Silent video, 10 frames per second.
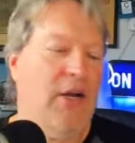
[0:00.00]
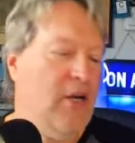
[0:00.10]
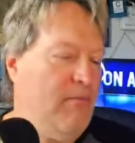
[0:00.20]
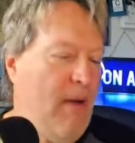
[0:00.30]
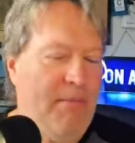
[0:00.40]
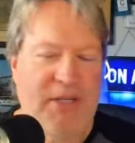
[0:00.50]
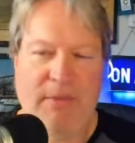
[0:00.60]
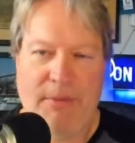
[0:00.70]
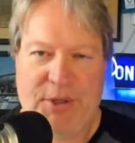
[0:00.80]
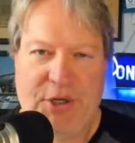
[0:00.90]
There might be
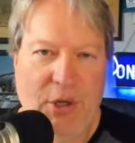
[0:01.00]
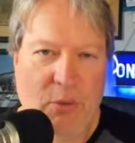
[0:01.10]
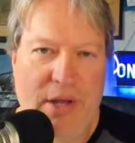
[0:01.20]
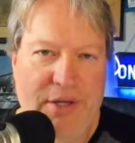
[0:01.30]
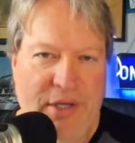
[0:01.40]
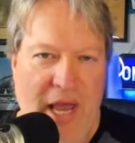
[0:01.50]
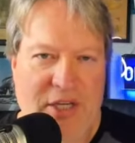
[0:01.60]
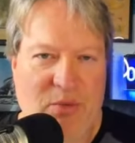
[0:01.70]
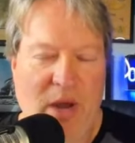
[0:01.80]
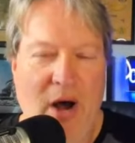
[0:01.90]
some obscure ones
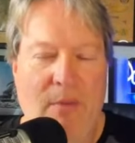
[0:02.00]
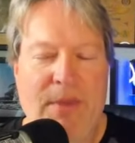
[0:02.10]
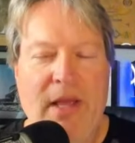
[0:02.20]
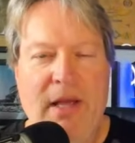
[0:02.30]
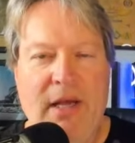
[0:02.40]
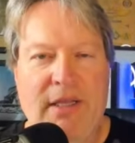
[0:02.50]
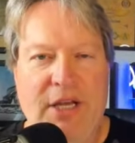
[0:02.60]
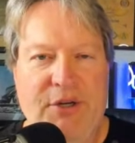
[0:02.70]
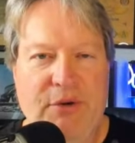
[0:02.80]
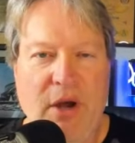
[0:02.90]
as well
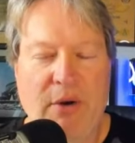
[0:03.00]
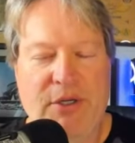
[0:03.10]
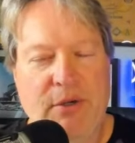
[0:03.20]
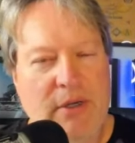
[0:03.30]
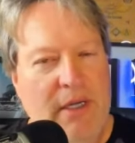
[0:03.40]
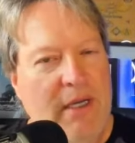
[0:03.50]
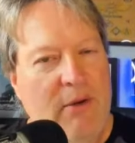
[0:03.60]
that you go to.